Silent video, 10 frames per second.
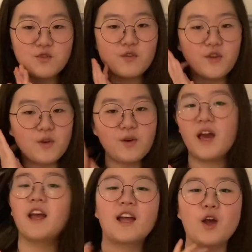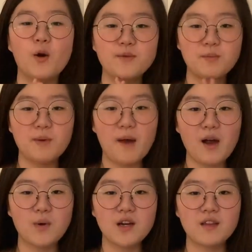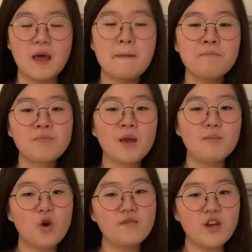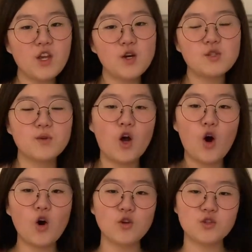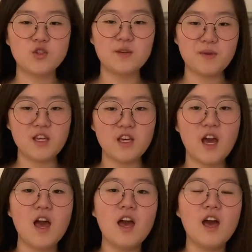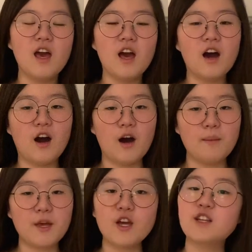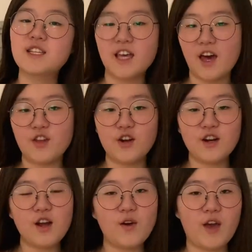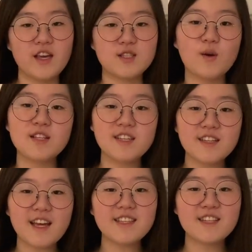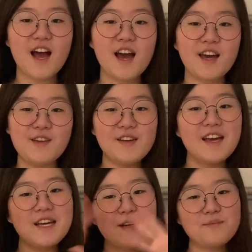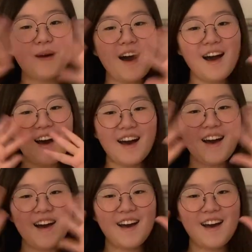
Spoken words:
review. And I hope to be back with more videos with all SooJaeBi here together. Okay, so until next time, bye!